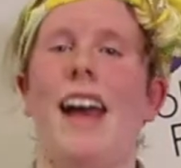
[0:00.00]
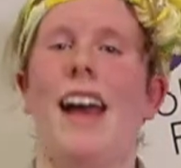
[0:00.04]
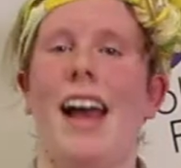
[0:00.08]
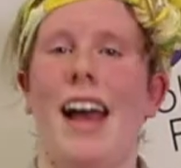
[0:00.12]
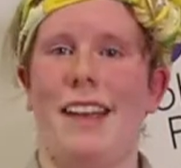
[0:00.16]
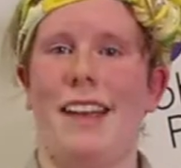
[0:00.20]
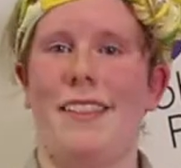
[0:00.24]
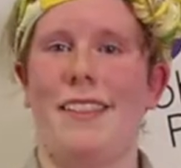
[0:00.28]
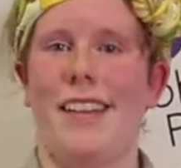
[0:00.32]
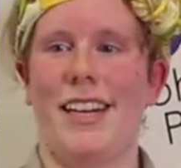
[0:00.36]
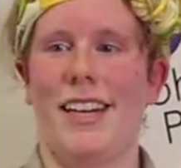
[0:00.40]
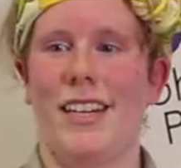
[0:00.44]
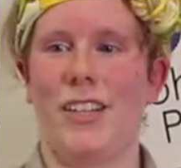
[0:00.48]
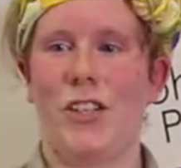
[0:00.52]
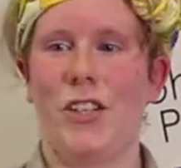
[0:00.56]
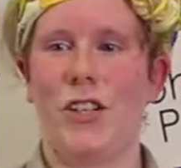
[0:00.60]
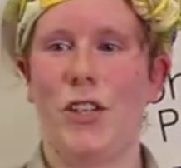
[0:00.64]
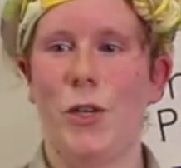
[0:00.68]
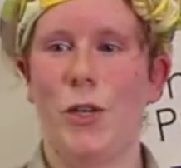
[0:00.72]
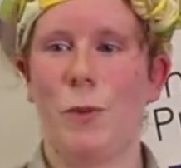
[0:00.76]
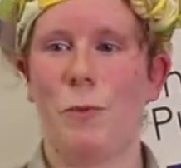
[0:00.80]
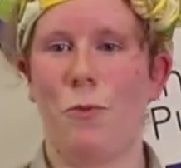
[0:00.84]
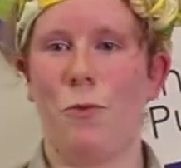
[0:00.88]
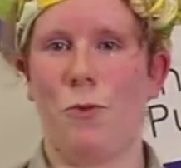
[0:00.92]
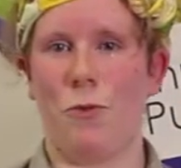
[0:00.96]
and then a
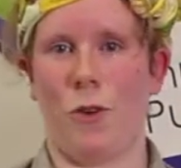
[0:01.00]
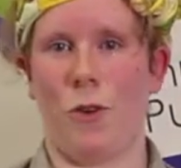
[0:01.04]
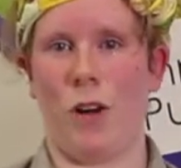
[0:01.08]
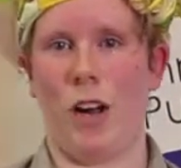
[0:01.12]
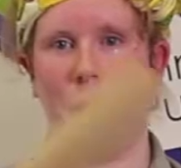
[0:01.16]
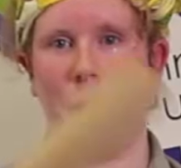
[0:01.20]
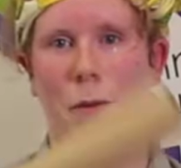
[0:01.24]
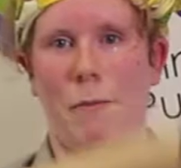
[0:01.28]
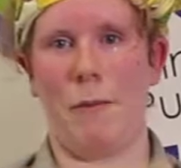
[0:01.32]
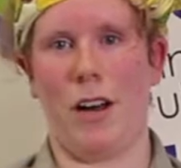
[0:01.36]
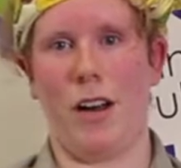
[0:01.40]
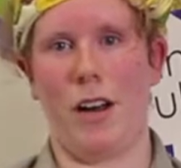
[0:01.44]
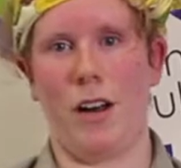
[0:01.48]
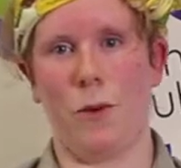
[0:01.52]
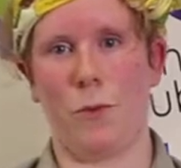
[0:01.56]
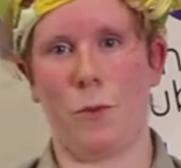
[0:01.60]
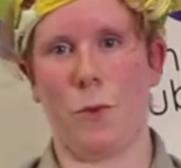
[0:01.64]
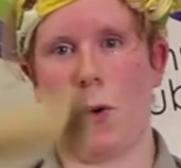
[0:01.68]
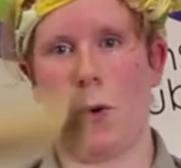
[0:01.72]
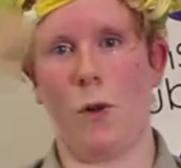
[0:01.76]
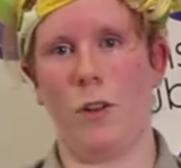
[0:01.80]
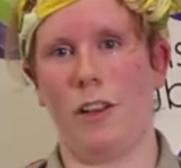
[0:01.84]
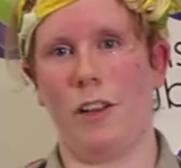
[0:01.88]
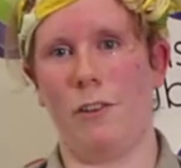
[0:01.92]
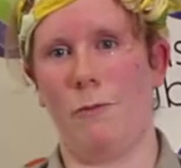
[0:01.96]
tube from a
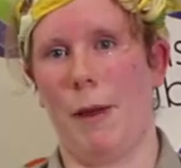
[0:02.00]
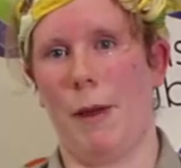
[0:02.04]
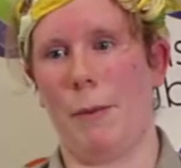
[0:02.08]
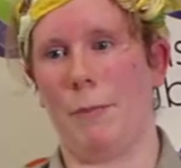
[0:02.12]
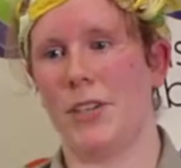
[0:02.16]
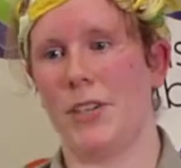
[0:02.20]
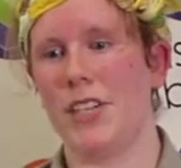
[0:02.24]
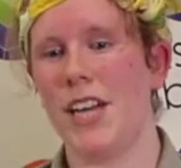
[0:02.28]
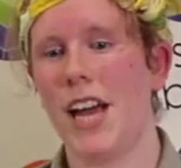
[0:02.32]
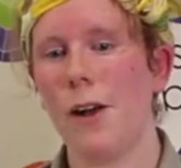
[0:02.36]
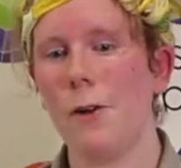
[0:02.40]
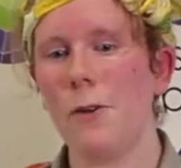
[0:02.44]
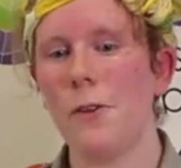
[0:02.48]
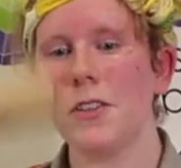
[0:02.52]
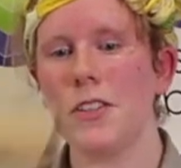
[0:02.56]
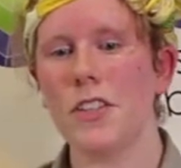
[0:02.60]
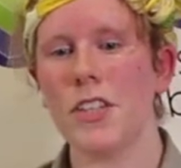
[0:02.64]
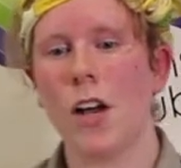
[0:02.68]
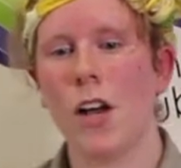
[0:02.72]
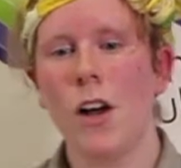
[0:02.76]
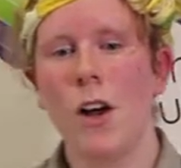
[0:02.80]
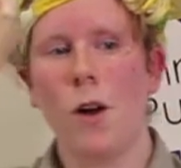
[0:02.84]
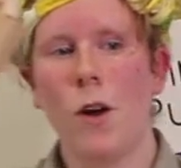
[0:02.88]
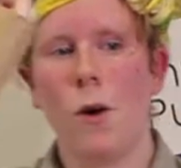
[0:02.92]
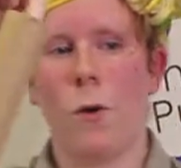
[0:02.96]
roll of paper
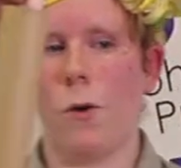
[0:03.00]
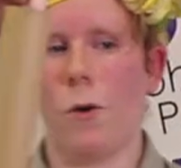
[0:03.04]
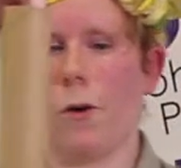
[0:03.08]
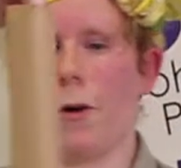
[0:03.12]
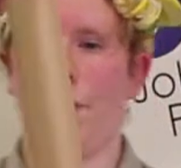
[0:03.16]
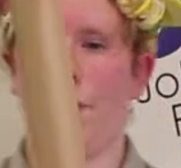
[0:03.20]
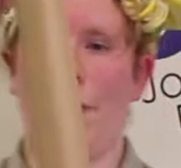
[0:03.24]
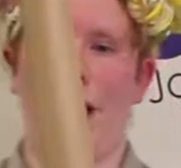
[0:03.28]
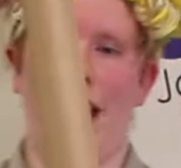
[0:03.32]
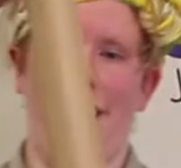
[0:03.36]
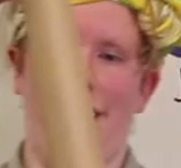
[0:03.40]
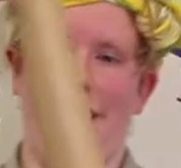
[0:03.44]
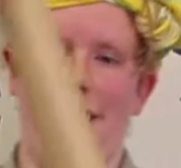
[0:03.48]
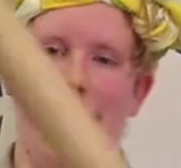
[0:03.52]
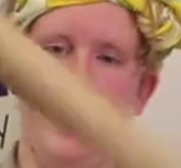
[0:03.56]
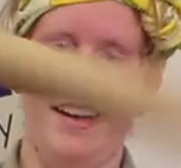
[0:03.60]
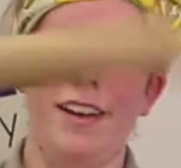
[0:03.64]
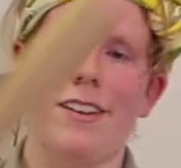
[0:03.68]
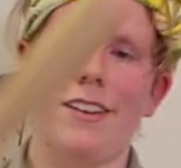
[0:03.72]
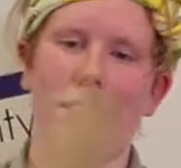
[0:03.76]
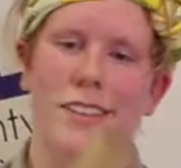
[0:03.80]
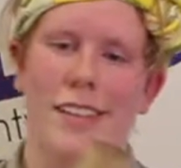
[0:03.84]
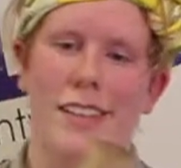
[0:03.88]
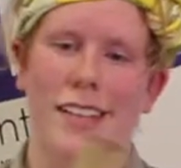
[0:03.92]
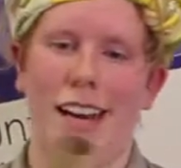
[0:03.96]
towels or anything
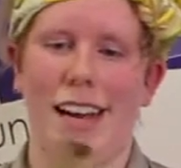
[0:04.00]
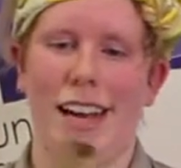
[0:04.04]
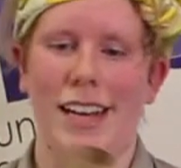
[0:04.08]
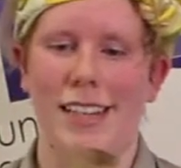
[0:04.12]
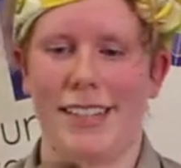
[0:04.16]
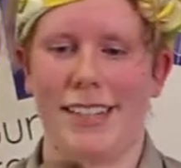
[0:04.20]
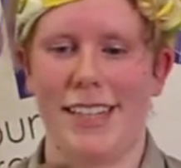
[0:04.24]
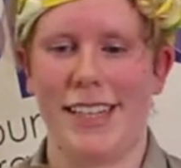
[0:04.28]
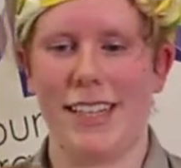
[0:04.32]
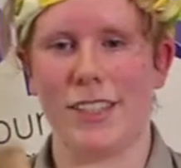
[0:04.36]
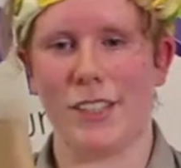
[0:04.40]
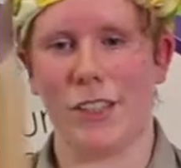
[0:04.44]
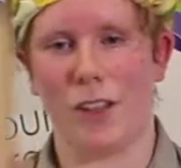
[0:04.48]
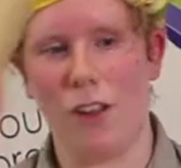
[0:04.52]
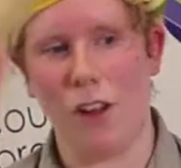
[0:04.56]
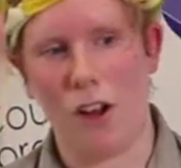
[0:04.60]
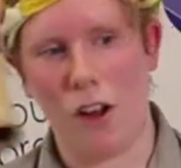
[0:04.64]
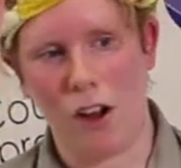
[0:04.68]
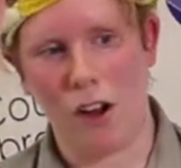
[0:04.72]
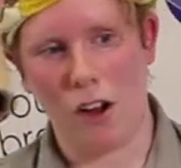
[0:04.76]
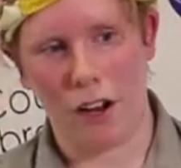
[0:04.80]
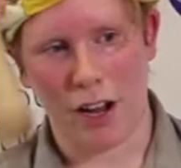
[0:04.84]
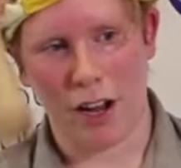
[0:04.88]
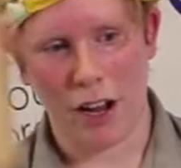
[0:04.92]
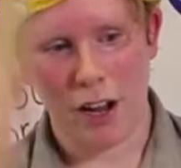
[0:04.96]
else that has these
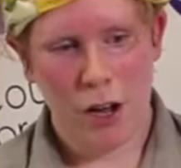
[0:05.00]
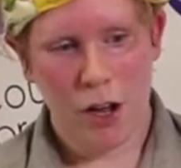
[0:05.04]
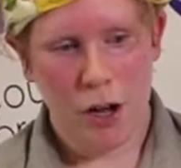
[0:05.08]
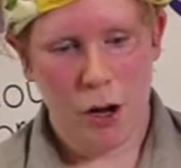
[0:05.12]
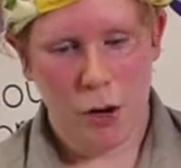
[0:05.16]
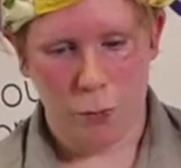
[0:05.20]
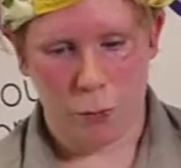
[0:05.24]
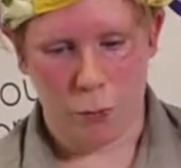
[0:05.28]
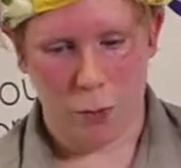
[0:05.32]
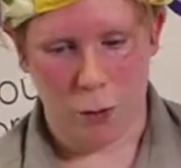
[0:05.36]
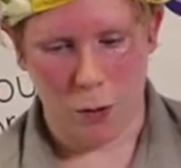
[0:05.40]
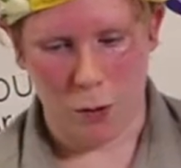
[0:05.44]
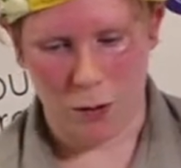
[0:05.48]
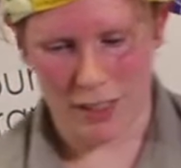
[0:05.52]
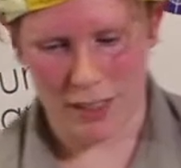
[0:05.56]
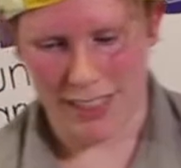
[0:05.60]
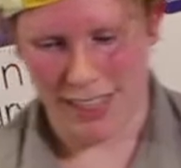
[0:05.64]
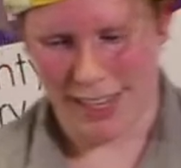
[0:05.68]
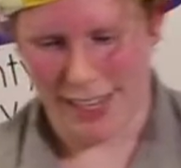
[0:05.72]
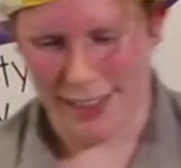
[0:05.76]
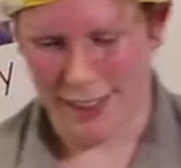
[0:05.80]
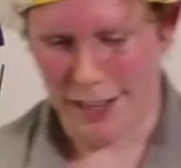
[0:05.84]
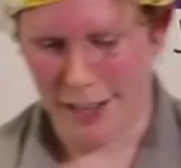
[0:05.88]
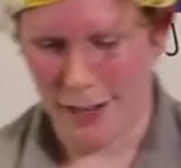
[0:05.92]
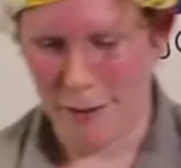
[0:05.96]
long rolls
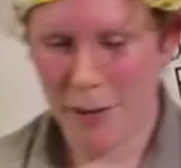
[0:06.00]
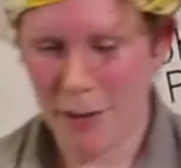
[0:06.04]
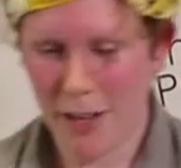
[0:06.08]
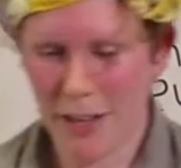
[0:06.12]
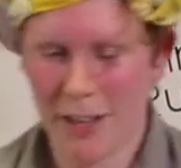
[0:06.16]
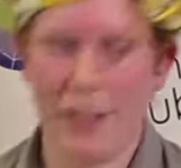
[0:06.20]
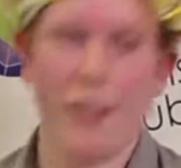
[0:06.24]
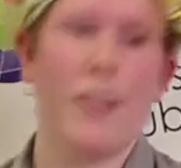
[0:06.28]
in them.